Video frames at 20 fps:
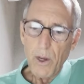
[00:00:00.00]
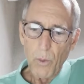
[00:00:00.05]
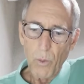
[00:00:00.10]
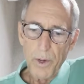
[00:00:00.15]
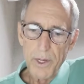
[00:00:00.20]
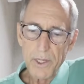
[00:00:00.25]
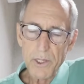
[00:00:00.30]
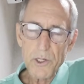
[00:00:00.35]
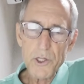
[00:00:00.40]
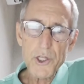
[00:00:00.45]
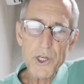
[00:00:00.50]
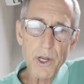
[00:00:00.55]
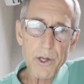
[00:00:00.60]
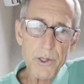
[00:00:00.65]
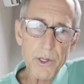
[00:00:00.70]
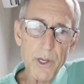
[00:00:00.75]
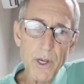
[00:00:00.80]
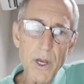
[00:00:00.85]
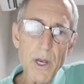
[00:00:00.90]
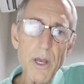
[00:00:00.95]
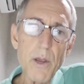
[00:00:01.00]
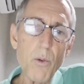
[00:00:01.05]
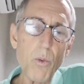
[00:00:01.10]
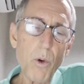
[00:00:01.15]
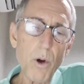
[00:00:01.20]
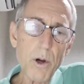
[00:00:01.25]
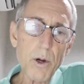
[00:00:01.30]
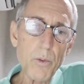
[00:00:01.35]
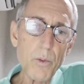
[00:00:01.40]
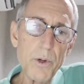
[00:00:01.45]
We can show you,
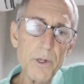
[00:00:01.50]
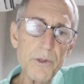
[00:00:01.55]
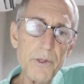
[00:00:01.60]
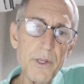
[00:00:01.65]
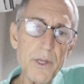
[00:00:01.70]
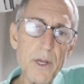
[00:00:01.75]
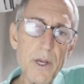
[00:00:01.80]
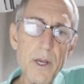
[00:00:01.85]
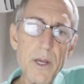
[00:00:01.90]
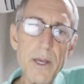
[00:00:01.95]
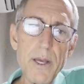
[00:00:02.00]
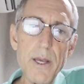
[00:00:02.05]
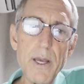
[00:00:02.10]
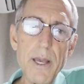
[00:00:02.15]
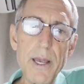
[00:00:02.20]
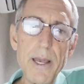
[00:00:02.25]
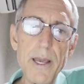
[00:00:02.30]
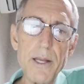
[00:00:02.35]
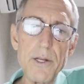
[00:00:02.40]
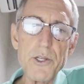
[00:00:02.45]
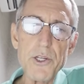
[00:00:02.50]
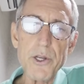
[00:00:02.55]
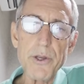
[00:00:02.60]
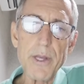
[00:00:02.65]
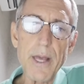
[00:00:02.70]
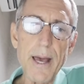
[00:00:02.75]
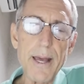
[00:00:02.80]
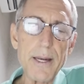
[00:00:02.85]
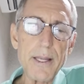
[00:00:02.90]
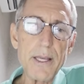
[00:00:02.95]
work with you, and show
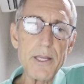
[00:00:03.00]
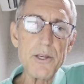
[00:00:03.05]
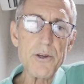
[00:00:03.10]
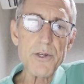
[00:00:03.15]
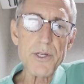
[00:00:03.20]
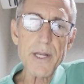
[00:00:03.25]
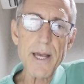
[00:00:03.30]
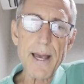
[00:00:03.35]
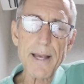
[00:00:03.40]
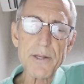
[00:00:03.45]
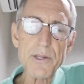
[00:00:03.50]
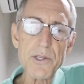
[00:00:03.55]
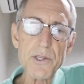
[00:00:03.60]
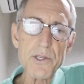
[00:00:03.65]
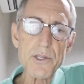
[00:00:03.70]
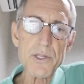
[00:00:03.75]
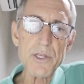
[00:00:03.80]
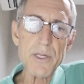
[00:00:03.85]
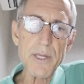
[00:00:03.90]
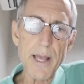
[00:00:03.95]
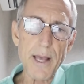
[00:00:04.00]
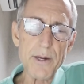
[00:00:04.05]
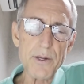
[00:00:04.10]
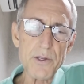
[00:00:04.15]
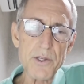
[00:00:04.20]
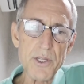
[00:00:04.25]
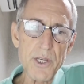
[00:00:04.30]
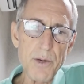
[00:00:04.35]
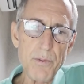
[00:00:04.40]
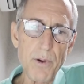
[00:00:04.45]
you how to get your taxes down to
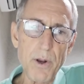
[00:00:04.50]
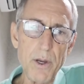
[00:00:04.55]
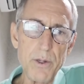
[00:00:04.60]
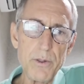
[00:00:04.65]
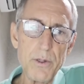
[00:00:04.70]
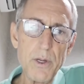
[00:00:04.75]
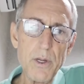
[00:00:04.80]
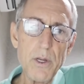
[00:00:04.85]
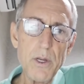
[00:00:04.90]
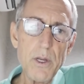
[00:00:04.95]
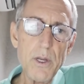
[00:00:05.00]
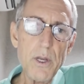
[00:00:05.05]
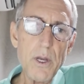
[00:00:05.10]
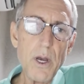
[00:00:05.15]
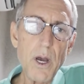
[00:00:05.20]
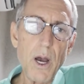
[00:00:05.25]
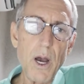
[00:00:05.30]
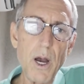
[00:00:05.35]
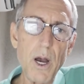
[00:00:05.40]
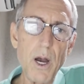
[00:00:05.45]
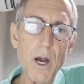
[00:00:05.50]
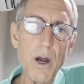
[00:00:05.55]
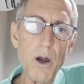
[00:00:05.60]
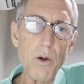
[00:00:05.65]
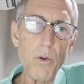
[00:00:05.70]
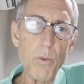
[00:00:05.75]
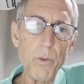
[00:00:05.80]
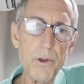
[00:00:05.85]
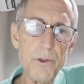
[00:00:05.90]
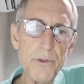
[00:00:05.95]
zero
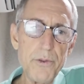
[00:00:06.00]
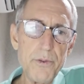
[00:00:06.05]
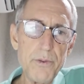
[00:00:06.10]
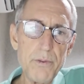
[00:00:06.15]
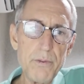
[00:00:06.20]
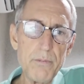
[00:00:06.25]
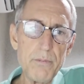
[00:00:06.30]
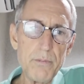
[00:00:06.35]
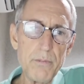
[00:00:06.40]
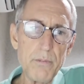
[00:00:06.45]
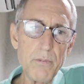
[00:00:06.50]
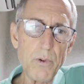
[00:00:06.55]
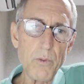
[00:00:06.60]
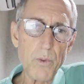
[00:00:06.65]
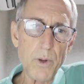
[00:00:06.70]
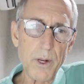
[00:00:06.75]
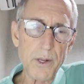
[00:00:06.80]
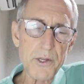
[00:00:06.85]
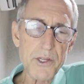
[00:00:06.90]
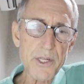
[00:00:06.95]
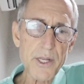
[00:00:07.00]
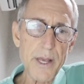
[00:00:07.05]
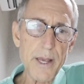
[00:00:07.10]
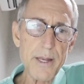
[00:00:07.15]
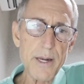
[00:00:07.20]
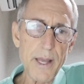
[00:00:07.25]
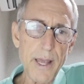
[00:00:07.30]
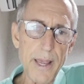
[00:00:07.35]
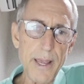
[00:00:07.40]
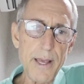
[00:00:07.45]
with real
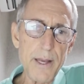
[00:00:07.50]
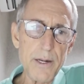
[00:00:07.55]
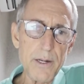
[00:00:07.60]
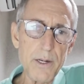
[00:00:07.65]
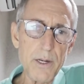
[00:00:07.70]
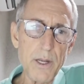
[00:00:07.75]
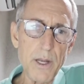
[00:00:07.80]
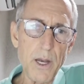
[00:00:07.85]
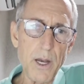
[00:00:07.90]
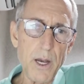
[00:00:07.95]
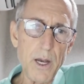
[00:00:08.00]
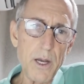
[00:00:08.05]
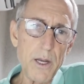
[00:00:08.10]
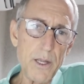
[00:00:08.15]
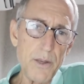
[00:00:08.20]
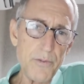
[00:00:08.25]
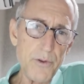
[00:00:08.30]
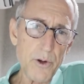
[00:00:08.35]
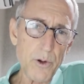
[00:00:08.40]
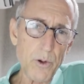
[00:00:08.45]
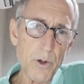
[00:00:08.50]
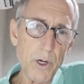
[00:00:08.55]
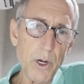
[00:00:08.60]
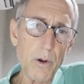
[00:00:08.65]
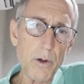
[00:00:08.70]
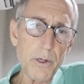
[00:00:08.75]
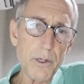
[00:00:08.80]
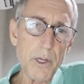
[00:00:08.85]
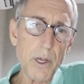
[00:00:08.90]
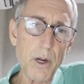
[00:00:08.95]
estate. And if you're
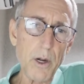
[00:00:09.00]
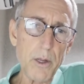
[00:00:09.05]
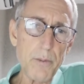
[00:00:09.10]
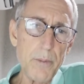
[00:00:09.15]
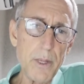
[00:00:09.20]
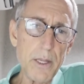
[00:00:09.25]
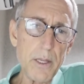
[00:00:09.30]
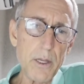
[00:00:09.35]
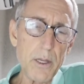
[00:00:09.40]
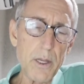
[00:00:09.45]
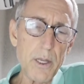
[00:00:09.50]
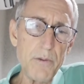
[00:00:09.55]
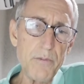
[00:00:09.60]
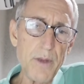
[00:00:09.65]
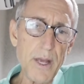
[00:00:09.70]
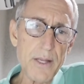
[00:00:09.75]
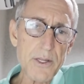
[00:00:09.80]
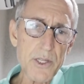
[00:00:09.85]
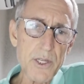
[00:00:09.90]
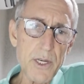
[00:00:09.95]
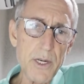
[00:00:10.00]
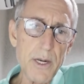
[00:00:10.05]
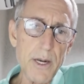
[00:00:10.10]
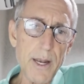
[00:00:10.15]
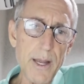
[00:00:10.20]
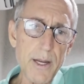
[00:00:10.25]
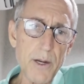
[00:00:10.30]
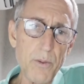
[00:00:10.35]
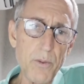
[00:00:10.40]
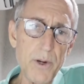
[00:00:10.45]
going to be investing in
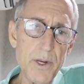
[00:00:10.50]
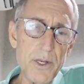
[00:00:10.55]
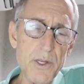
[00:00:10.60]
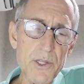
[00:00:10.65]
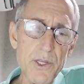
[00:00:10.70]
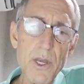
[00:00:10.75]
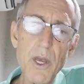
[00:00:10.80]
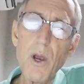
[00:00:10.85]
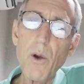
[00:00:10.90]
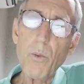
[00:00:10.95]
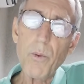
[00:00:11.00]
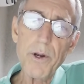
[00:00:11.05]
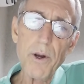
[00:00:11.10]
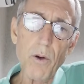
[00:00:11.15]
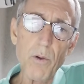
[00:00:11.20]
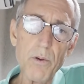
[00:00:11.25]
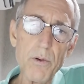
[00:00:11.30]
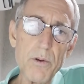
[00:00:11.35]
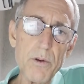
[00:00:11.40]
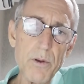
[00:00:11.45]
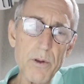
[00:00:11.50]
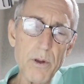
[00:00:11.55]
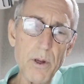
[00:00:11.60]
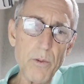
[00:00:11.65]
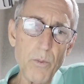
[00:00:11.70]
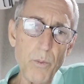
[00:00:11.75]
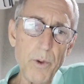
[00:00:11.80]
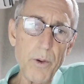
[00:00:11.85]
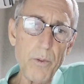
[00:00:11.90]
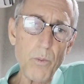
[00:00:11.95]
equities, we
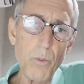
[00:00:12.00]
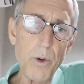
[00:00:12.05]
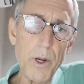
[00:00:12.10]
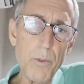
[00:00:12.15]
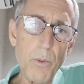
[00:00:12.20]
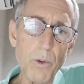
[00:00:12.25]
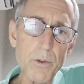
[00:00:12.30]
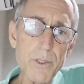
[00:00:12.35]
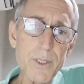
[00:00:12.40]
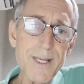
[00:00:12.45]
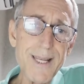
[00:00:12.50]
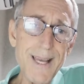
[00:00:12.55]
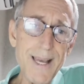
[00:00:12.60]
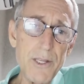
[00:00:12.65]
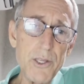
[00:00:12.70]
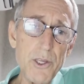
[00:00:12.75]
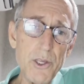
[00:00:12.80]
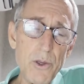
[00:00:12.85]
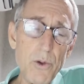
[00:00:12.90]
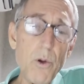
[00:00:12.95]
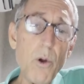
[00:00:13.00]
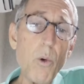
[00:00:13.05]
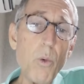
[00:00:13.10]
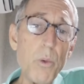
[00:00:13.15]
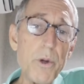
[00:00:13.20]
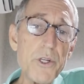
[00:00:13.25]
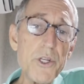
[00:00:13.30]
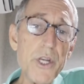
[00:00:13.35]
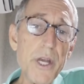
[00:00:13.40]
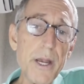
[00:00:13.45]
won't tell you
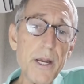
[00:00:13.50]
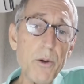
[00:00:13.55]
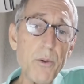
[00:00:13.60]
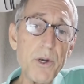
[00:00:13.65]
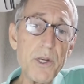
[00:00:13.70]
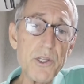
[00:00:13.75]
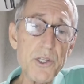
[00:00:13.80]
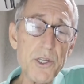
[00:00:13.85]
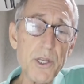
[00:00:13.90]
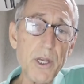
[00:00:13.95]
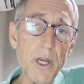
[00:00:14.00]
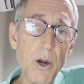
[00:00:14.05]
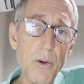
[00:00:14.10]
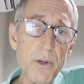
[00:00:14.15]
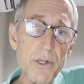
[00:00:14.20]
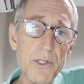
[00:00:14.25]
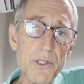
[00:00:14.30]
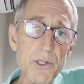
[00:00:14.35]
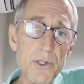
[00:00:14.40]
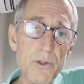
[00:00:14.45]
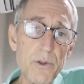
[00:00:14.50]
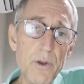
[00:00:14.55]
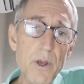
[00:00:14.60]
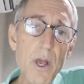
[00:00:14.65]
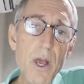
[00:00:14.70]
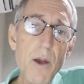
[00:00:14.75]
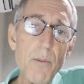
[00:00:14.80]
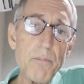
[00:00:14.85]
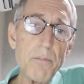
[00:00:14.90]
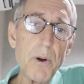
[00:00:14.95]
which equities to go
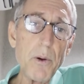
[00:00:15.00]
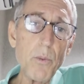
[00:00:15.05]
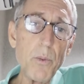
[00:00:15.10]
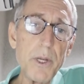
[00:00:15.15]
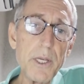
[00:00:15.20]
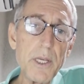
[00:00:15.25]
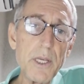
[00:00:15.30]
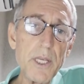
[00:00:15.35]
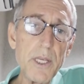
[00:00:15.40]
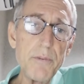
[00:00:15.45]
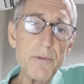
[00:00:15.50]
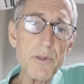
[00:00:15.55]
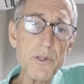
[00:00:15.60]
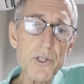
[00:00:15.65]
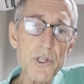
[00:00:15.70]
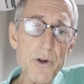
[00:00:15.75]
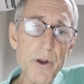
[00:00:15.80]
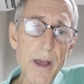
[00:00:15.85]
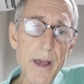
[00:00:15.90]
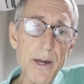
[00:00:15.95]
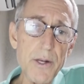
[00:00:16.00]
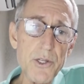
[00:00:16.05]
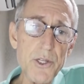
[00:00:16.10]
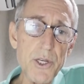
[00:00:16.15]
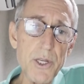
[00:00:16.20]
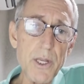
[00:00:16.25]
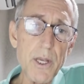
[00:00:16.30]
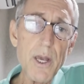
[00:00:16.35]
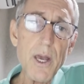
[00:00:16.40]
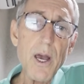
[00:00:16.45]
into, but we can give you the
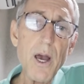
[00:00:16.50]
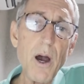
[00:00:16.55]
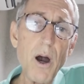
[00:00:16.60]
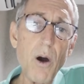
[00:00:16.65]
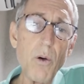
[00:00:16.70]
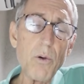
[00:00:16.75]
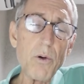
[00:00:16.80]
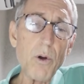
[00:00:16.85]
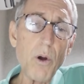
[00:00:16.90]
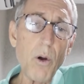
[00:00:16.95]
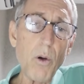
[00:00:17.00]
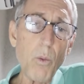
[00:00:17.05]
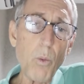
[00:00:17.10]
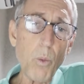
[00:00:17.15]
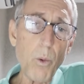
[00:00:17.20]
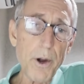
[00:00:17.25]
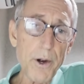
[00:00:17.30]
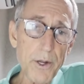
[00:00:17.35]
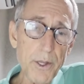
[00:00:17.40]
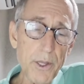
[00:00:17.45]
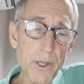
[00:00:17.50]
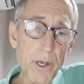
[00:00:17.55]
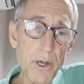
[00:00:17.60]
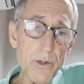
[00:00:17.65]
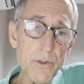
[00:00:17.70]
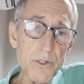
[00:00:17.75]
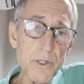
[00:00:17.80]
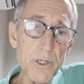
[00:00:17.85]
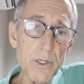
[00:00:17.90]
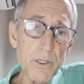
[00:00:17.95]
strategy on where to
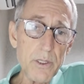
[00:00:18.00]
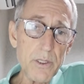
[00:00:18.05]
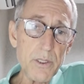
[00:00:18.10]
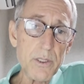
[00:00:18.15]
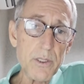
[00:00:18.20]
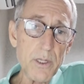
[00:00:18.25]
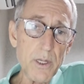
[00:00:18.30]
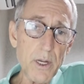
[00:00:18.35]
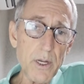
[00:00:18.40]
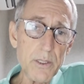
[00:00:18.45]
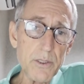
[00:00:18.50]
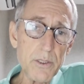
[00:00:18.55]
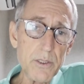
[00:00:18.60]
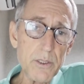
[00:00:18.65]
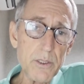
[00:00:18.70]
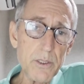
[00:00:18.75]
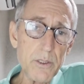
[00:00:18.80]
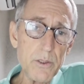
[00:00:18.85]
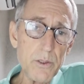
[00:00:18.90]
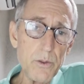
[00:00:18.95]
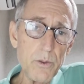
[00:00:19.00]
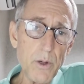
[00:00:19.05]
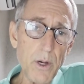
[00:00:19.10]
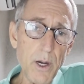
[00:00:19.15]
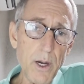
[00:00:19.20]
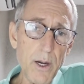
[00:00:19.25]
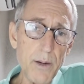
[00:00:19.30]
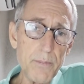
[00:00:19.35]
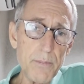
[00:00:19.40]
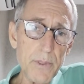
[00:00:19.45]
go to
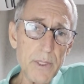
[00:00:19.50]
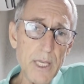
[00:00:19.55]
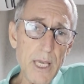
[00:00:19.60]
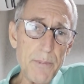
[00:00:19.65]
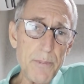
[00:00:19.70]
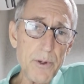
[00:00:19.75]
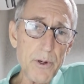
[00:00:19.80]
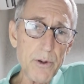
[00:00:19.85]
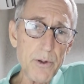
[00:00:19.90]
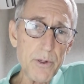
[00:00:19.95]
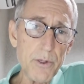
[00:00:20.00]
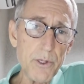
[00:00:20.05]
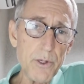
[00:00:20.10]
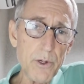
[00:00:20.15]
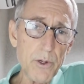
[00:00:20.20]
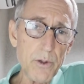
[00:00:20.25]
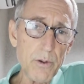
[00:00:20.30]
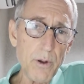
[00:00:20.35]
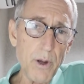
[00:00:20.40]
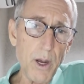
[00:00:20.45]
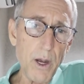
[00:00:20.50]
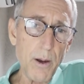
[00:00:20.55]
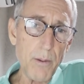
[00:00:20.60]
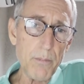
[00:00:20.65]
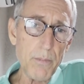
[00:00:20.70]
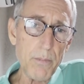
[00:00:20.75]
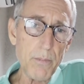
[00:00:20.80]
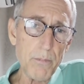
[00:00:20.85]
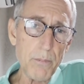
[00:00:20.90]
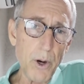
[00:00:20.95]
keep your
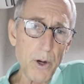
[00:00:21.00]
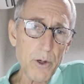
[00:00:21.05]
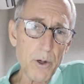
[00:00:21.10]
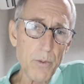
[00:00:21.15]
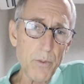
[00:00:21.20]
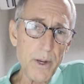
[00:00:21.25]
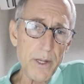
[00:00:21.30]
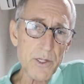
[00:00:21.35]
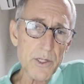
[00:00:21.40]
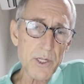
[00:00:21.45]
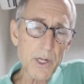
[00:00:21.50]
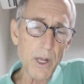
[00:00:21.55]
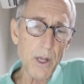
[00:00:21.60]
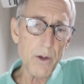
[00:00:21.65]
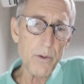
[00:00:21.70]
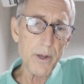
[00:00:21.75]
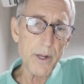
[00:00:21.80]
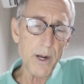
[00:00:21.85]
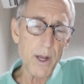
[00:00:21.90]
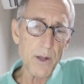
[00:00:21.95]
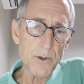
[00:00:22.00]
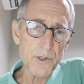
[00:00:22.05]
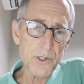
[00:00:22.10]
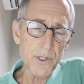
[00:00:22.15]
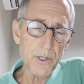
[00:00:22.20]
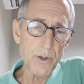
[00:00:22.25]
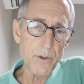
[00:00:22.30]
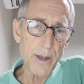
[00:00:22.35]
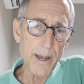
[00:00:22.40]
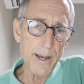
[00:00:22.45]
broker rates low, and
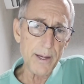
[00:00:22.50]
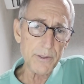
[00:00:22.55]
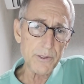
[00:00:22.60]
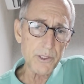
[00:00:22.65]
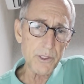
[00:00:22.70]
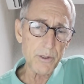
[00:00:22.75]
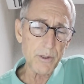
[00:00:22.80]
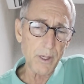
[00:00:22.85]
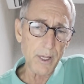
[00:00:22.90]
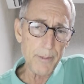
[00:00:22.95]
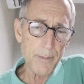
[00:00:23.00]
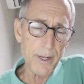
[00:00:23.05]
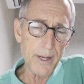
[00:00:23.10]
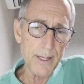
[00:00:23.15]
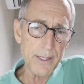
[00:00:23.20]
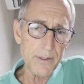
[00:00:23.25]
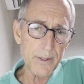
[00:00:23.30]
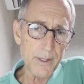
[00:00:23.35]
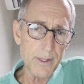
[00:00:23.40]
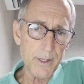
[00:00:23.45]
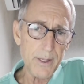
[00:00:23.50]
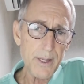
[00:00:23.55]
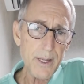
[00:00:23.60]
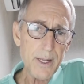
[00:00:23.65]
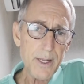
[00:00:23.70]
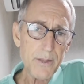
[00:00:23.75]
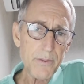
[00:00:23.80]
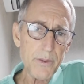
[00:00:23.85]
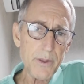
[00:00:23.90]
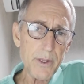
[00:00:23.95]
also how to eliminate
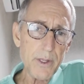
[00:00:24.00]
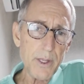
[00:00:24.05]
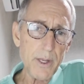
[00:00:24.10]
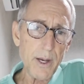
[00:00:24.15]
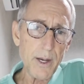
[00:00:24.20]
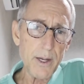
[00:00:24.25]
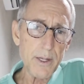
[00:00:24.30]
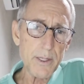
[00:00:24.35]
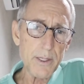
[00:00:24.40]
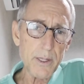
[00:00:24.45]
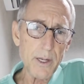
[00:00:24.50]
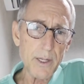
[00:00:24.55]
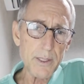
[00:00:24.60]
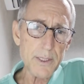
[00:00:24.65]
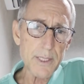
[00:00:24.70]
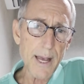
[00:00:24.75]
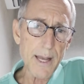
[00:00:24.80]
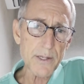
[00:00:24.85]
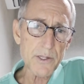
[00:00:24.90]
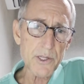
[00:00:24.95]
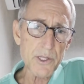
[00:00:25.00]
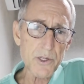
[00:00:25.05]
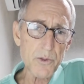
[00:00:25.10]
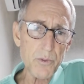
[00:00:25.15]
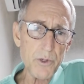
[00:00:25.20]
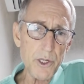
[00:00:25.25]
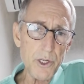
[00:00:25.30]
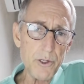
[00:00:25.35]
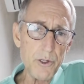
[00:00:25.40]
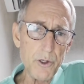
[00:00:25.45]
the taxes
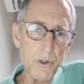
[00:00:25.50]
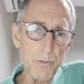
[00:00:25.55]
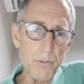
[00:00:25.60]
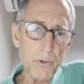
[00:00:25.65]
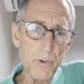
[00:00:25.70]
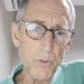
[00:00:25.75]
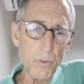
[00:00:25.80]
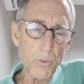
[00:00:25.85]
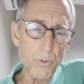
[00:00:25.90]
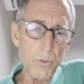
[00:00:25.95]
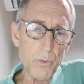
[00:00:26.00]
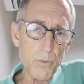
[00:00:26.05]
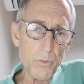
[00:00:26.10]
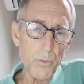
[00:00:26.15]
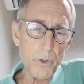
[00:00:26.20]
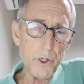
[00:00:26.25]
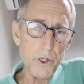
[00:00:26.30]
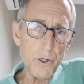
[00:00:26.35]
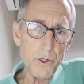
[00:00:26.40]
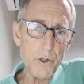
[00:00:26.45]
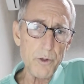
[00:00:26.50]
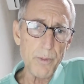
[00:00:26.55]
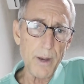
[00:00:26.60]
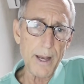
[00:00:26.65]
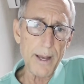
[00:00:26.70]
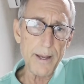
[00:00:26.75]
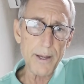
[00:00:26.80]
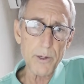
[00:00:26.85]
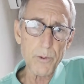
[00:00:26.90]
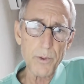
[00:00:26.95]
when you do
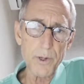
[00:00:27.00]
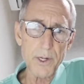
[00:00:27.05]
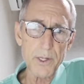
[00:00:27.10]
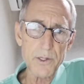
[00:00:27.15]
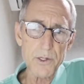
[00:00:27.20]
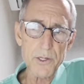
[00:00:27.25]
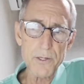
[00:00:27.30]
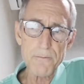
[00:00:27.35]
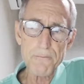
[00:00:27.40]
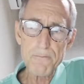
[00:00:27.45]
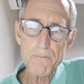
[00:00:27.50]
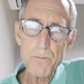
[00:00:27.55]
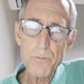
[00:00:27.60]
buy equities.